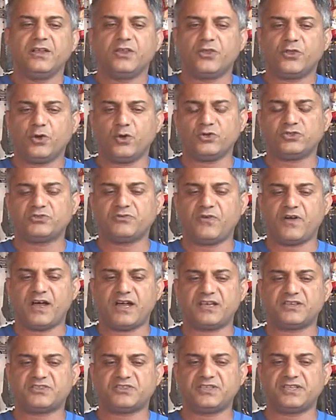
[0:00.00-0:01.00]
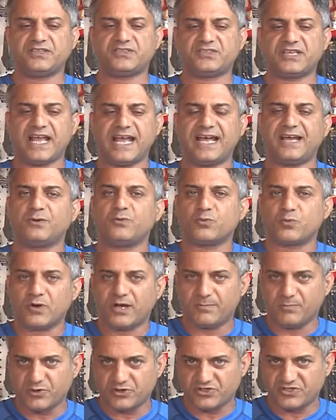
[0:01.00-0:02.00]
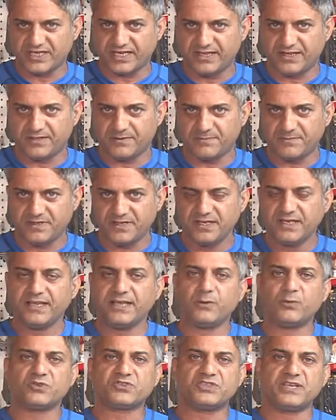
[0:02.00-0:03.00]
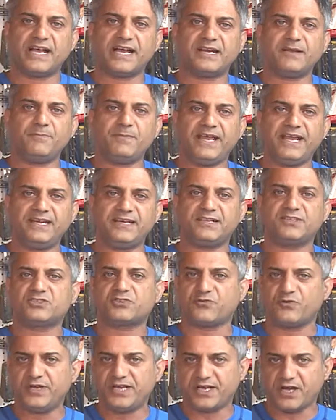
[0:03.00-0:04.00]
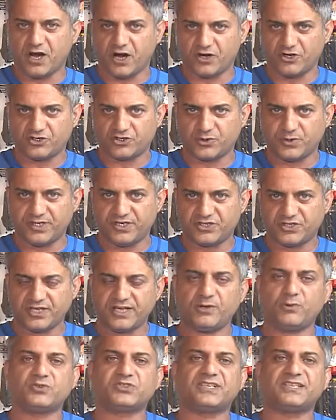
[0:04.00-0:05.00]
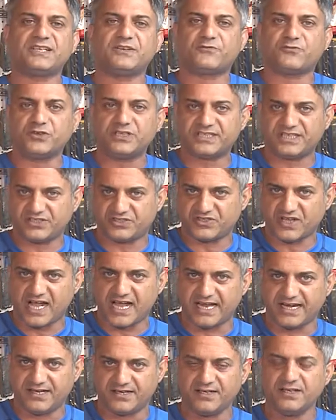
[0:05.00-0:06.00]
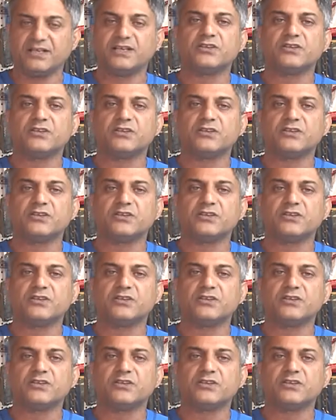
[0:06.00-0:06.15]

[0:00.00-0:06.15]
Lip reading: Those faucets had rubbers in them. It was not a maintenance-free cartridge. It was a different design.